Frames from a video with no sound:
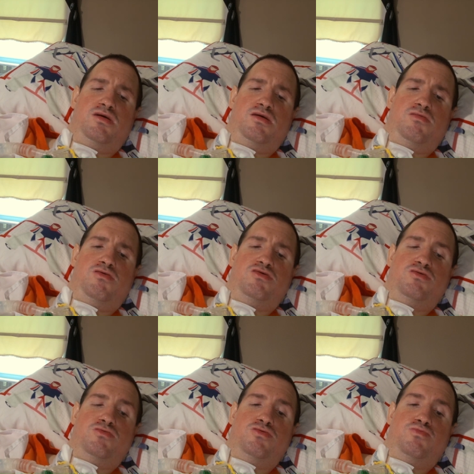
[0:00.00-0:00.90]
And also,
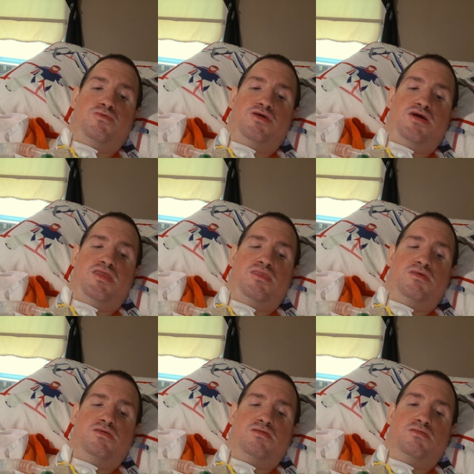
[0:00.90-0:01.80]
who can forget?
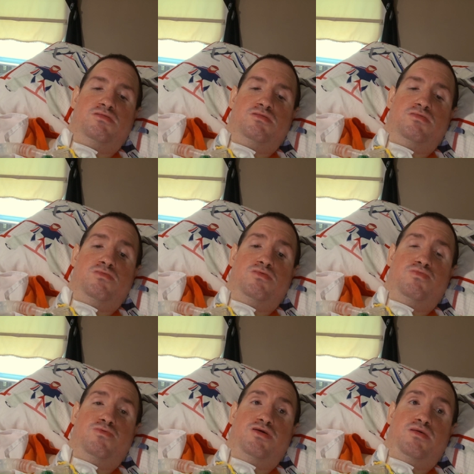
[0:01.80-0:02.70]
Who can
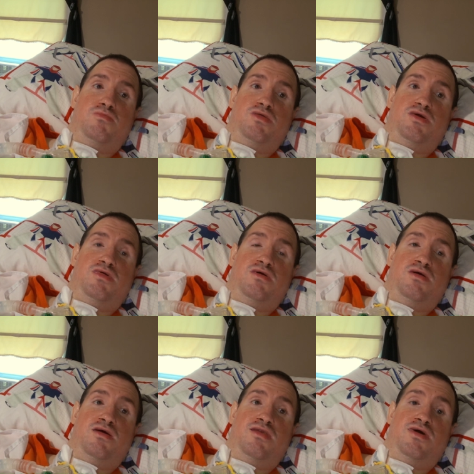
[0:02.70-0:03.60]
forget when he
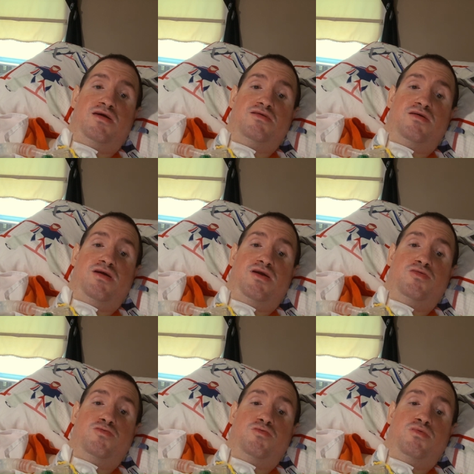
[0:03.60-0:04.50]
knocked out
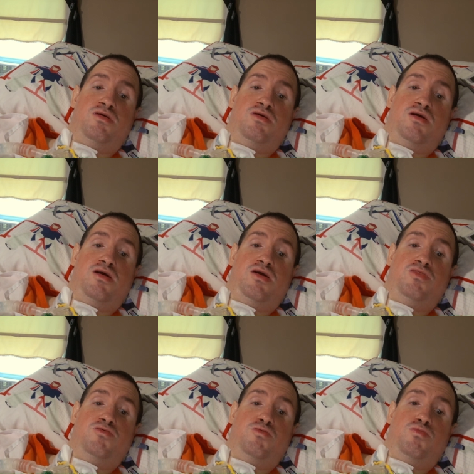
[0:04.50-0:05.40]
Andrew
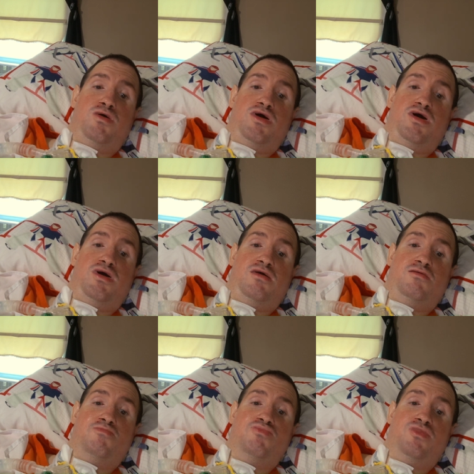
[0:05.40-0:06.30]
Andrew Law
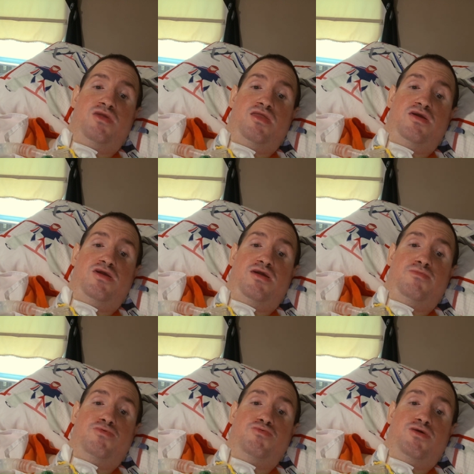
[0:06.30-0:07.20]
in a game
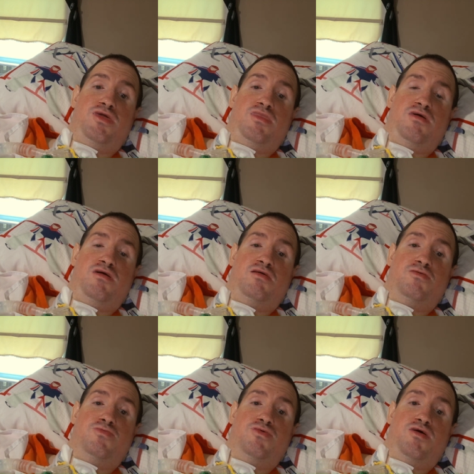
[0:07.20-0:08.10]
between
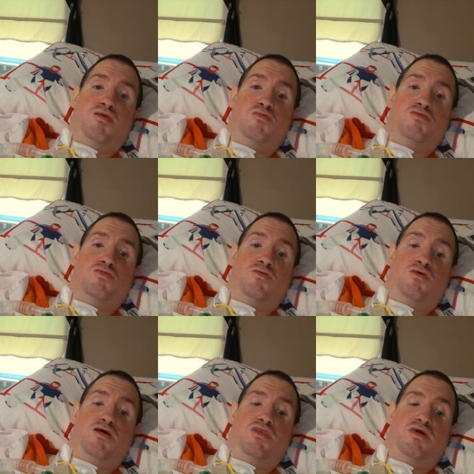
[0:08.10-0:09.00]
the Flyers and the
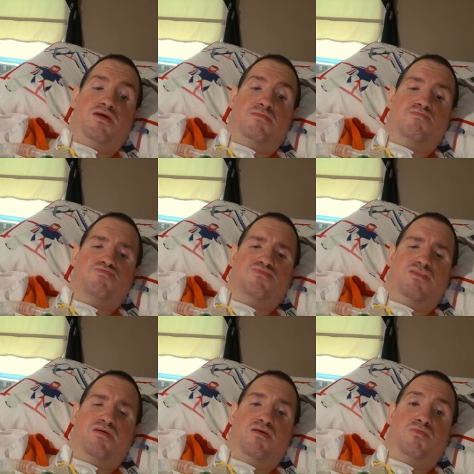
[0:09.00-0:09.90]
Lightning?
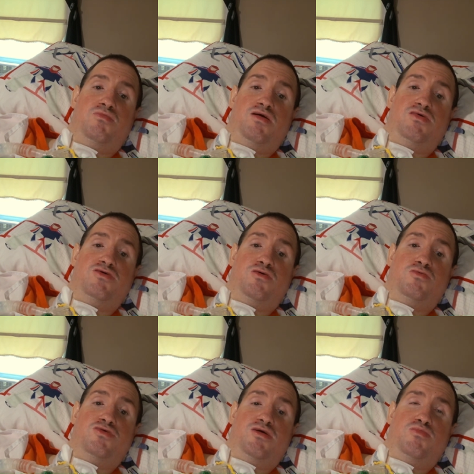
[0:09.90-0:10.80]
Riley
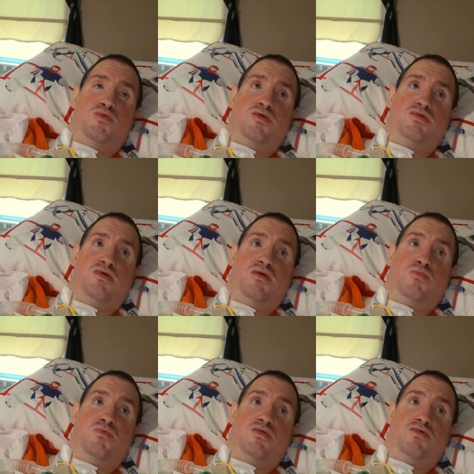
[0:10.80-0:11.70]
Cote was
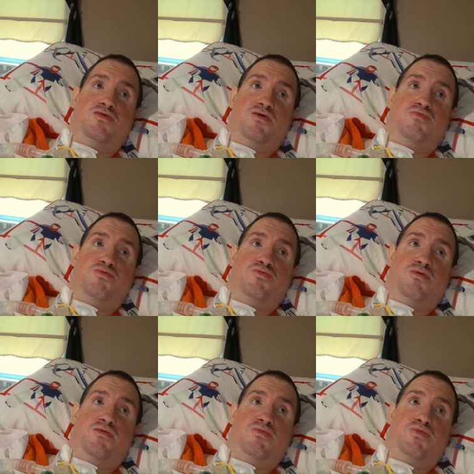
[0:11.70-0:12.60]
one of the toughest
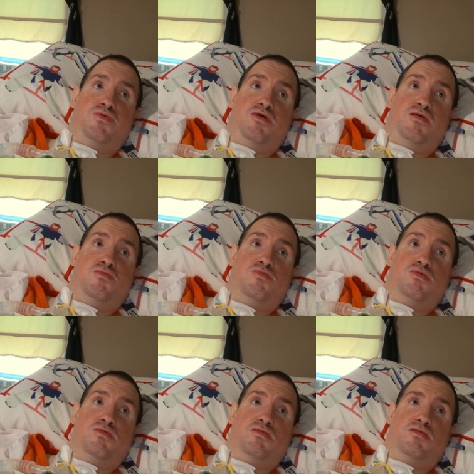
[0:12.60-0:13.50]
split up Flyers.